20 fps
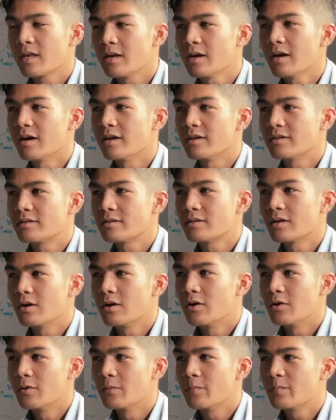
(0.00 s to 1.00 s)
Yeah,
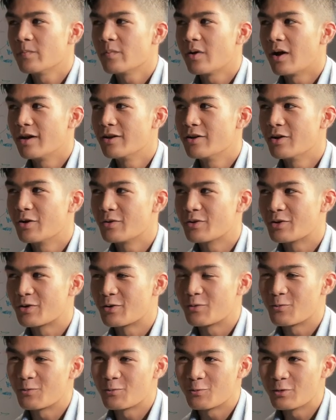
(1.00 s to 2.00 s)
so I know
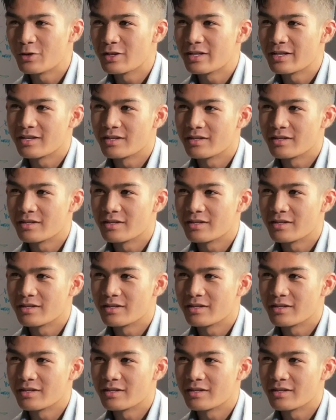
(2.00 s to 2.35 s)
you're really